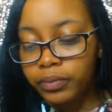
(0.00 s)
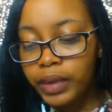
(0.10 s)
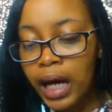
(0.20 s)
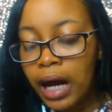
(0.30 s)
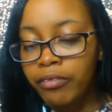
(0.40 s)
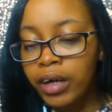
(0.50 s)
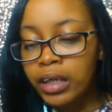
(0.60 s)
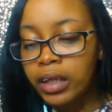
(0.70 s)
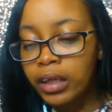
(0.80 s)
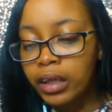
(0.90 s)
Yeah, I
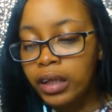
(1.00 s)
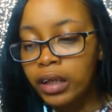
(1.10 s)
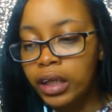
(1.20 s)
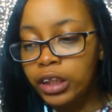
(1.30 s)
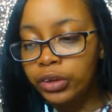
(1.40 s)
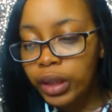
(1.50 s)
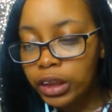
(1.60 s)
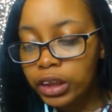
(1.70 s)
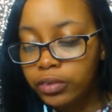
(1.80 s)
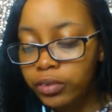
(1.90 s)
read the
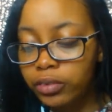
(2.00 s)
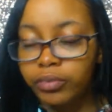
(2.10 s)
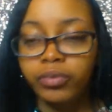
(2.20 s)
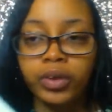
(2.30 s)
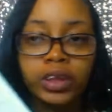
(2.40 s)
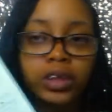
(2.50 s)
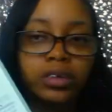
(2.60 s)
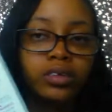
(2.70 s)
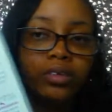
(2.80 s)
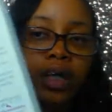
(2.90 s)
introduction, which you